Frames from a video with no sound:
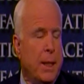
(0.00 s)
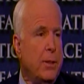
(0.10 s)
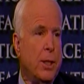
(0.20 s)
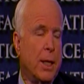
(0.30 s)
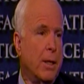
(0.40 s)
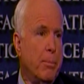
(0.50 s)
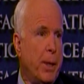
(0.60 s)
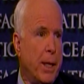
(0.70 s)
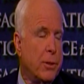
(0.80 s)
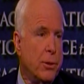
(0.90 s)
He's not going to
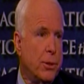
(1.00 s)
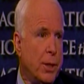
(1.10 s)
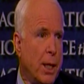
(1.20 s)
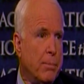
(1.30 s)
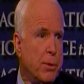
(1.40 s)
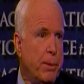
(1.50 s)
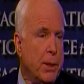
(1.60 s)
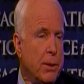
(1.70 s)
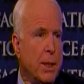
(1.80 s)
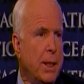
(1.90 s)
pass his jobs
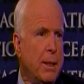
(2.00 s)
bill.